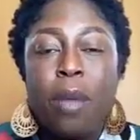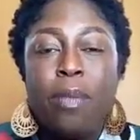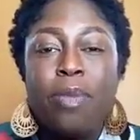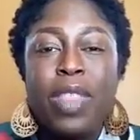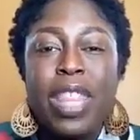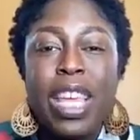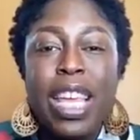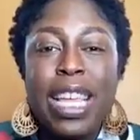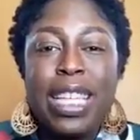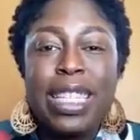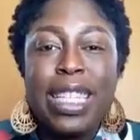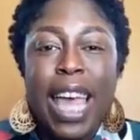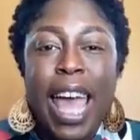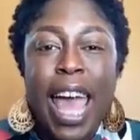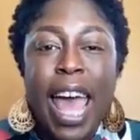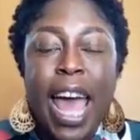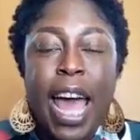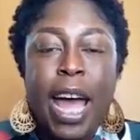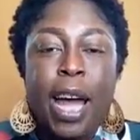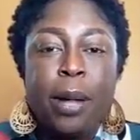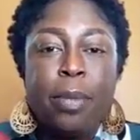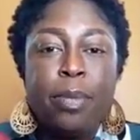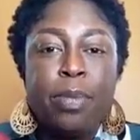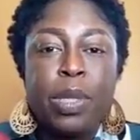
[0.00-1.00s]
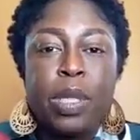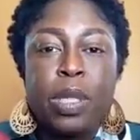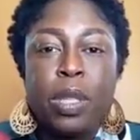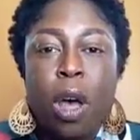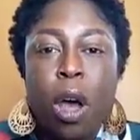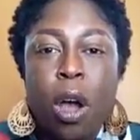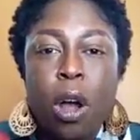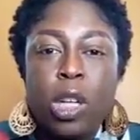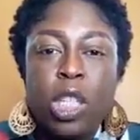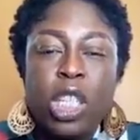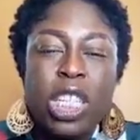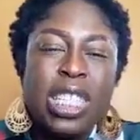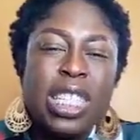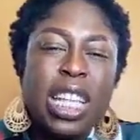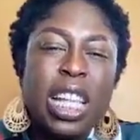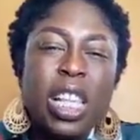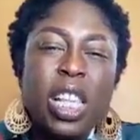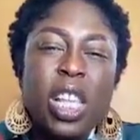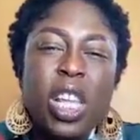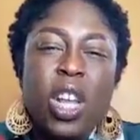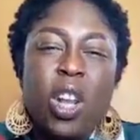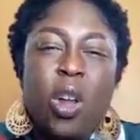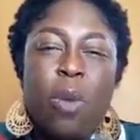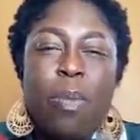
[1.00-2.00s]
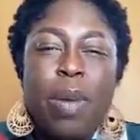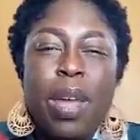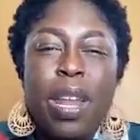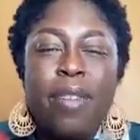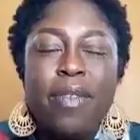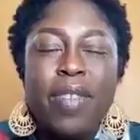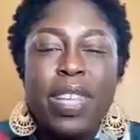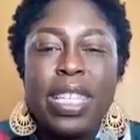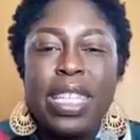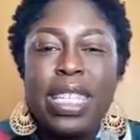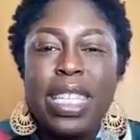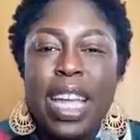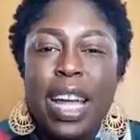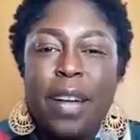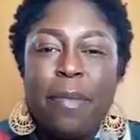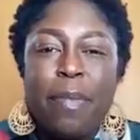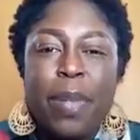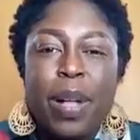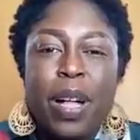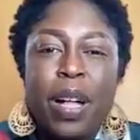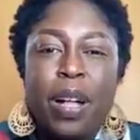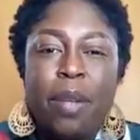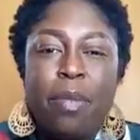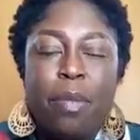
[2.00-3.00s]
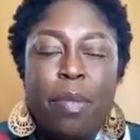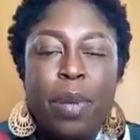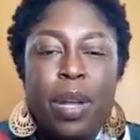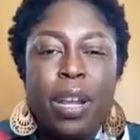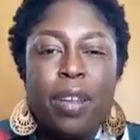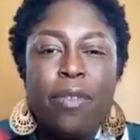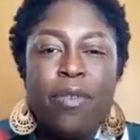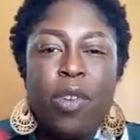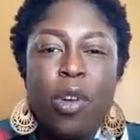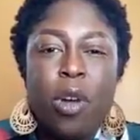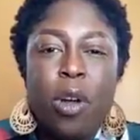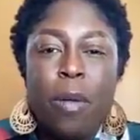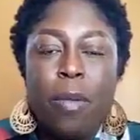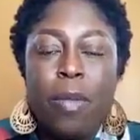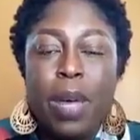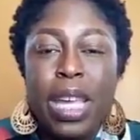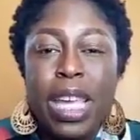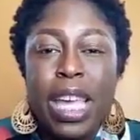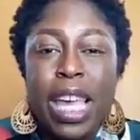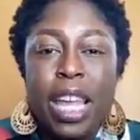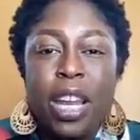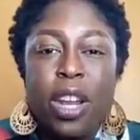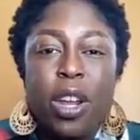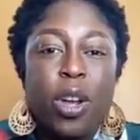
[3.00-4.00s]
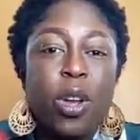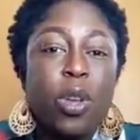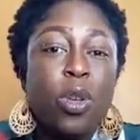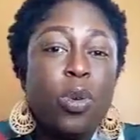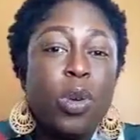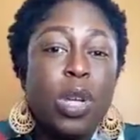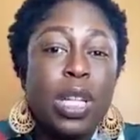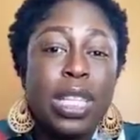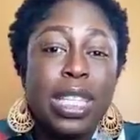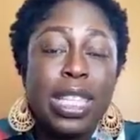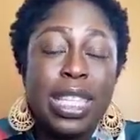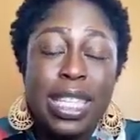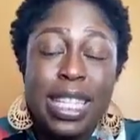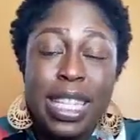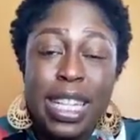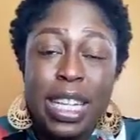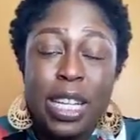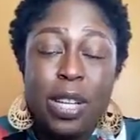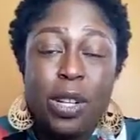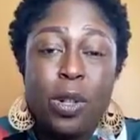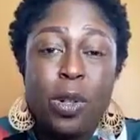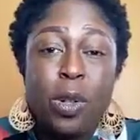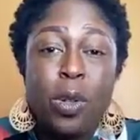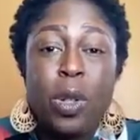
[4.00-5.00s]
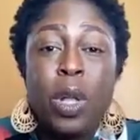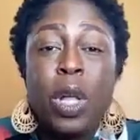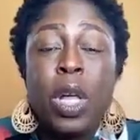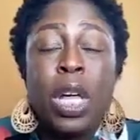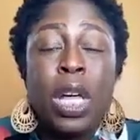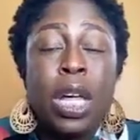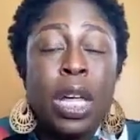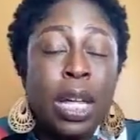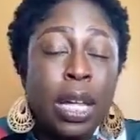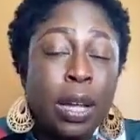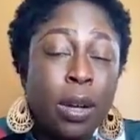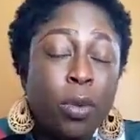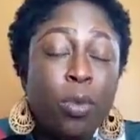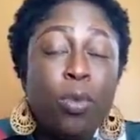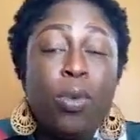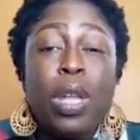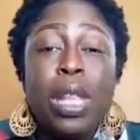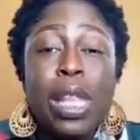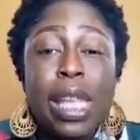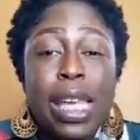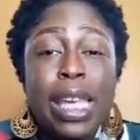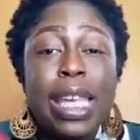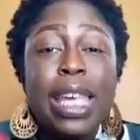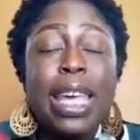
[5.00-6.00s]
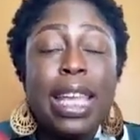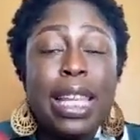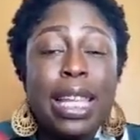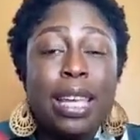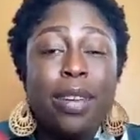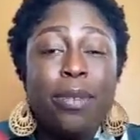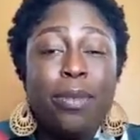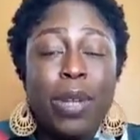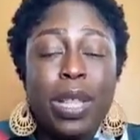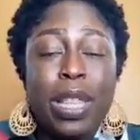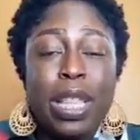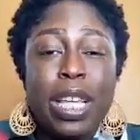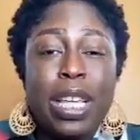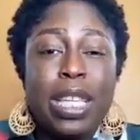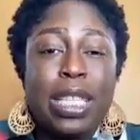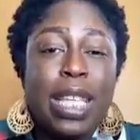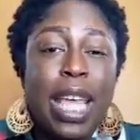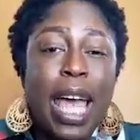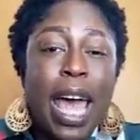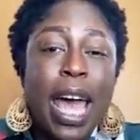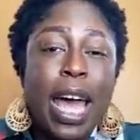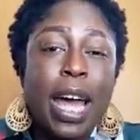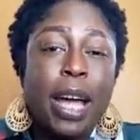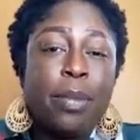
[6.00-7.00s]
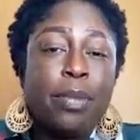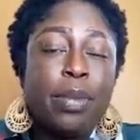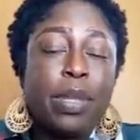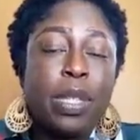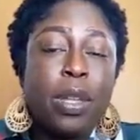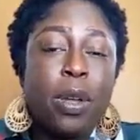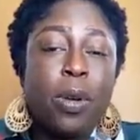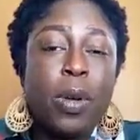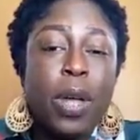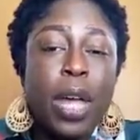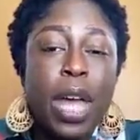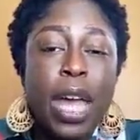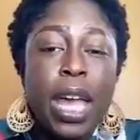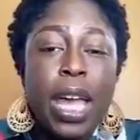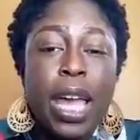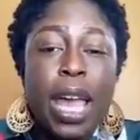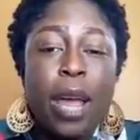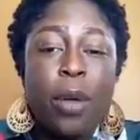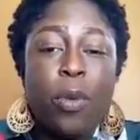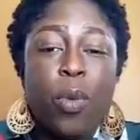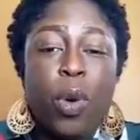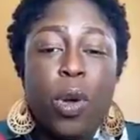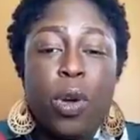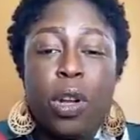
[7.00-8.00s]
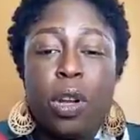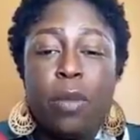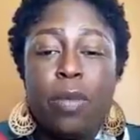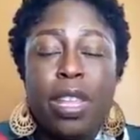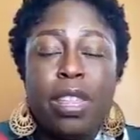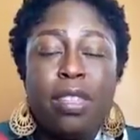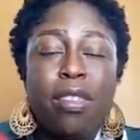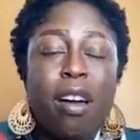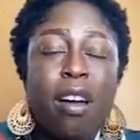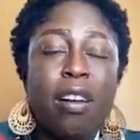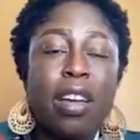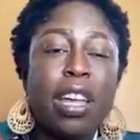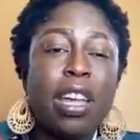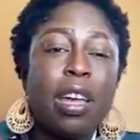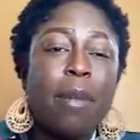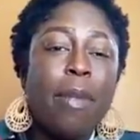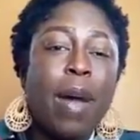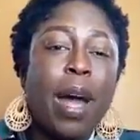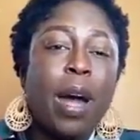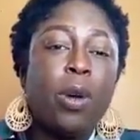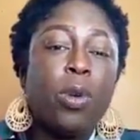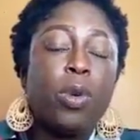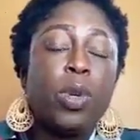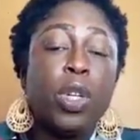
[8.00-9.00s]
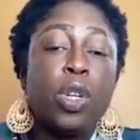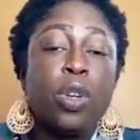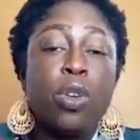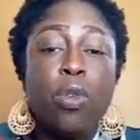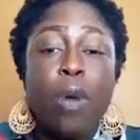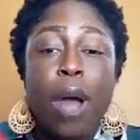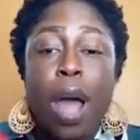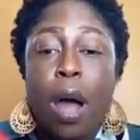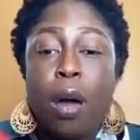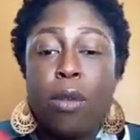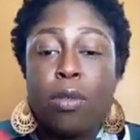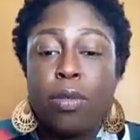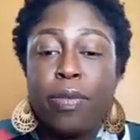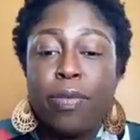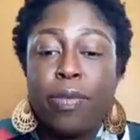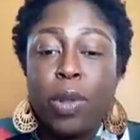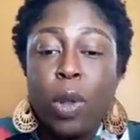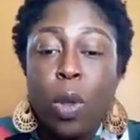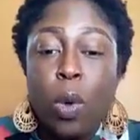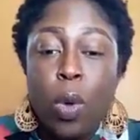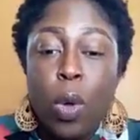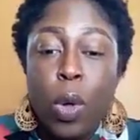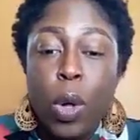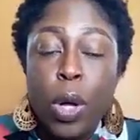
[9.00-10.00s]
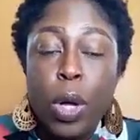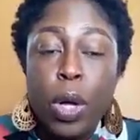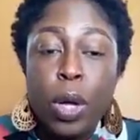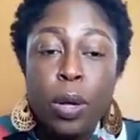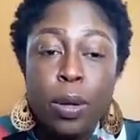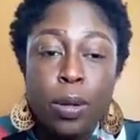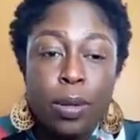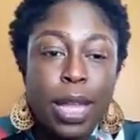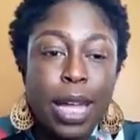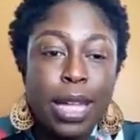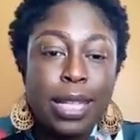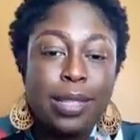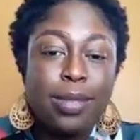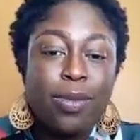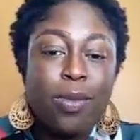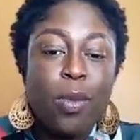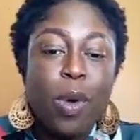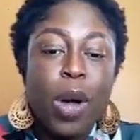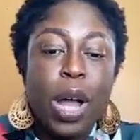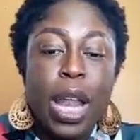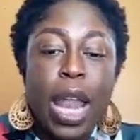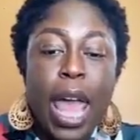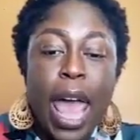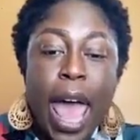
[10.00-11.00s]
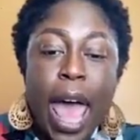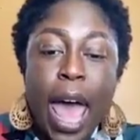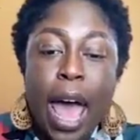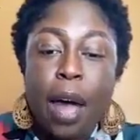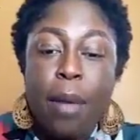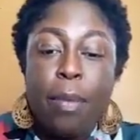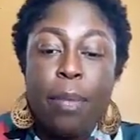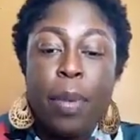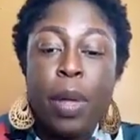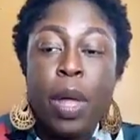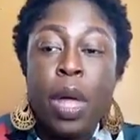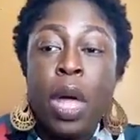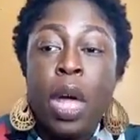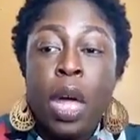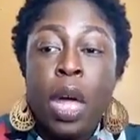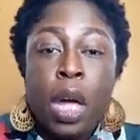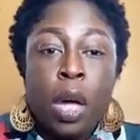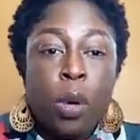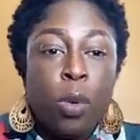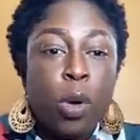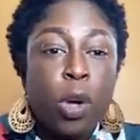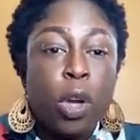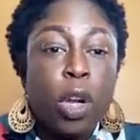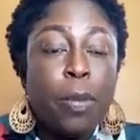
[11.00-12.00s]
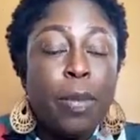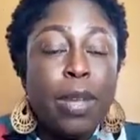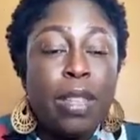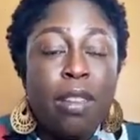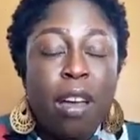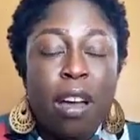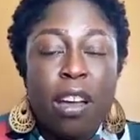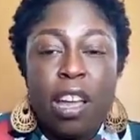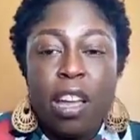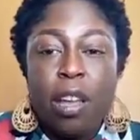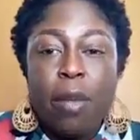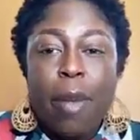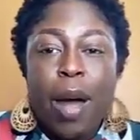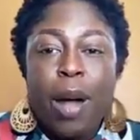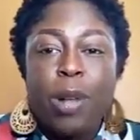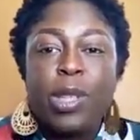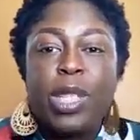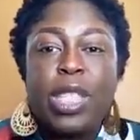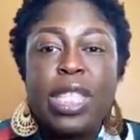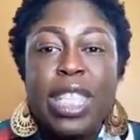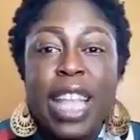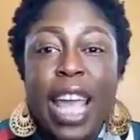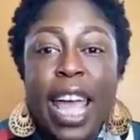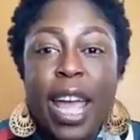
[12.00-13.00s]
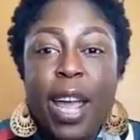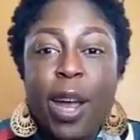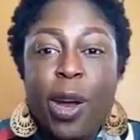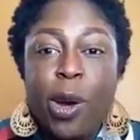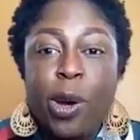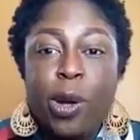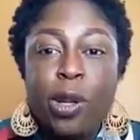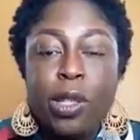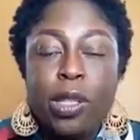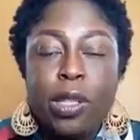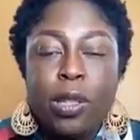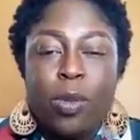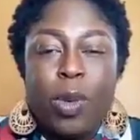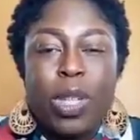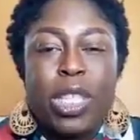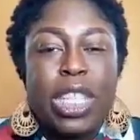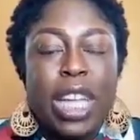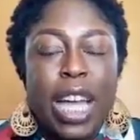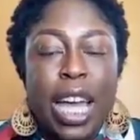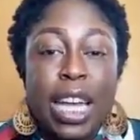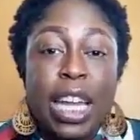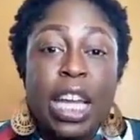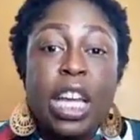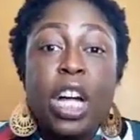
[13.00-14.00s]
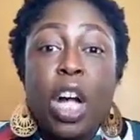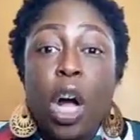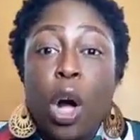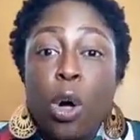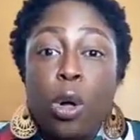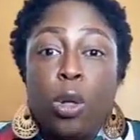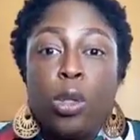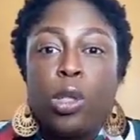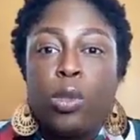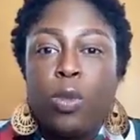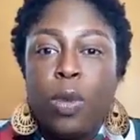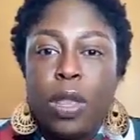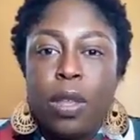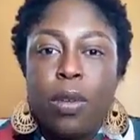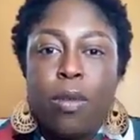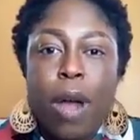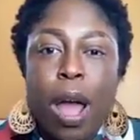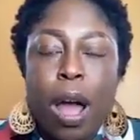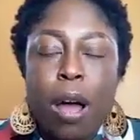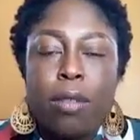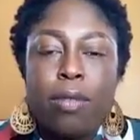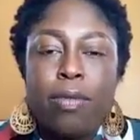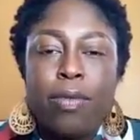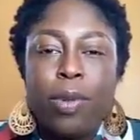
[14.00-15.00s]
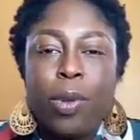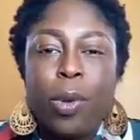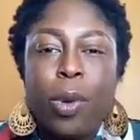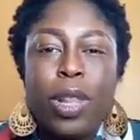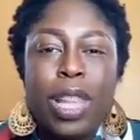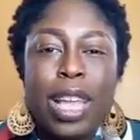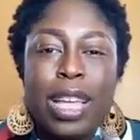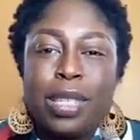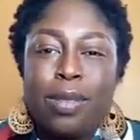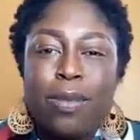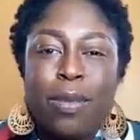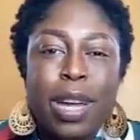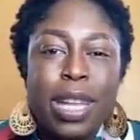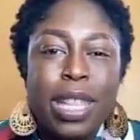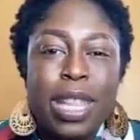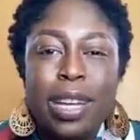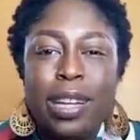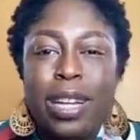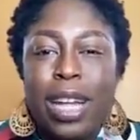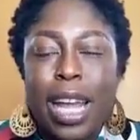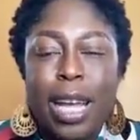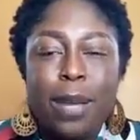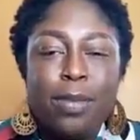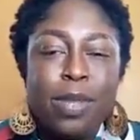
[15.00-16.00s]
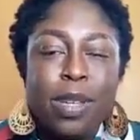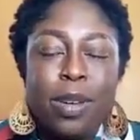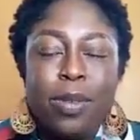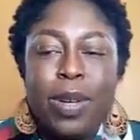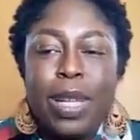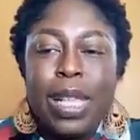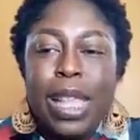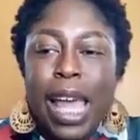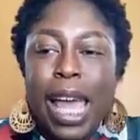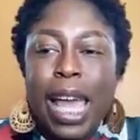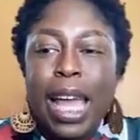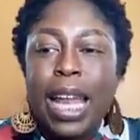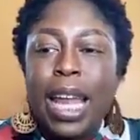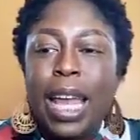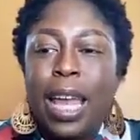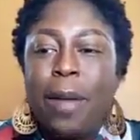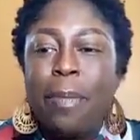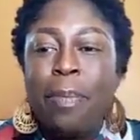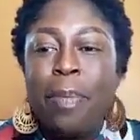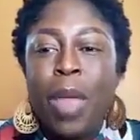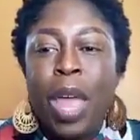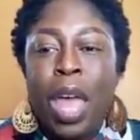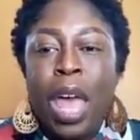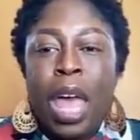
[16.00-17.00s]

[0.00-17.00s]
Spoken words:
These apps are just a little bit of a step up, but if you're a beginner, you can still really kill it with these apps, okay? And we're going to be talking about Ground Floor. That's one app. We're going to be talking about Stairs, which kind of goes with Ground Floor. That's why their names are related.